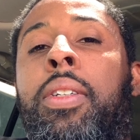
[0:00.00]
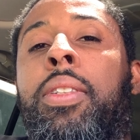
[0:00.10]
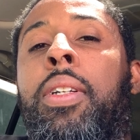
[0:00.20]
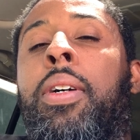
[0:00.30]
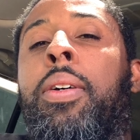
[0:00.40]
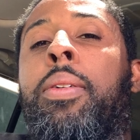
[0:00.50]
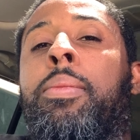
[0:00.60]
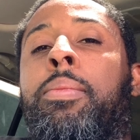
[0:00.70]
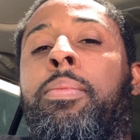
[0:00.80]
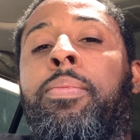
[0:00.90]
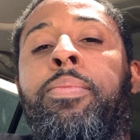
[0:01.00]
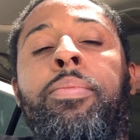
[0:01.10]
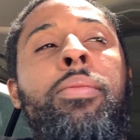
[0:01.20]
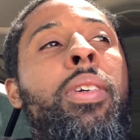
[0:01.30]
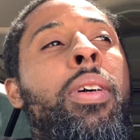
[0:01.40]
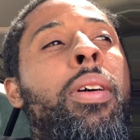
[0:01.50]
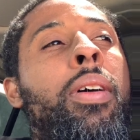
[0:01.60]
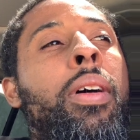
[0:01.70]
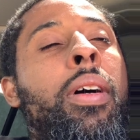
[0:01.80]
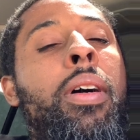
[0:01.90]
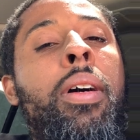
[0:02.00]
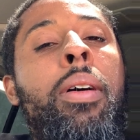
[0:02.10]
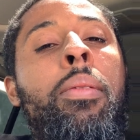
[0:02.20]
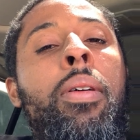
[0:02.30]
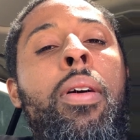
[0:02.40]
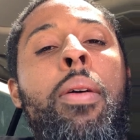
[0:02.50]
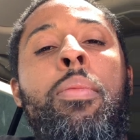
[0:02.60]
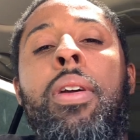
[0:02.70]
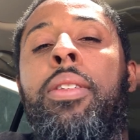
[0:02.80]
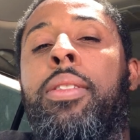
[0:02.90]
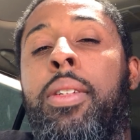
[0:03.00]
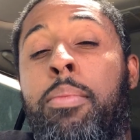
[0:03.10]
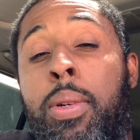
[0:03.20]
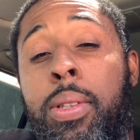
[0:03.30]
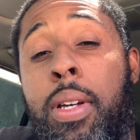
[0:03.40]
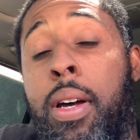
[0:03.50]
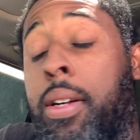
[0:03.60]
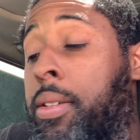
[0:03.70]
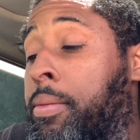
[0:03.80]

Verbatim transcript: Shalom. Uh, all praise to the Most High.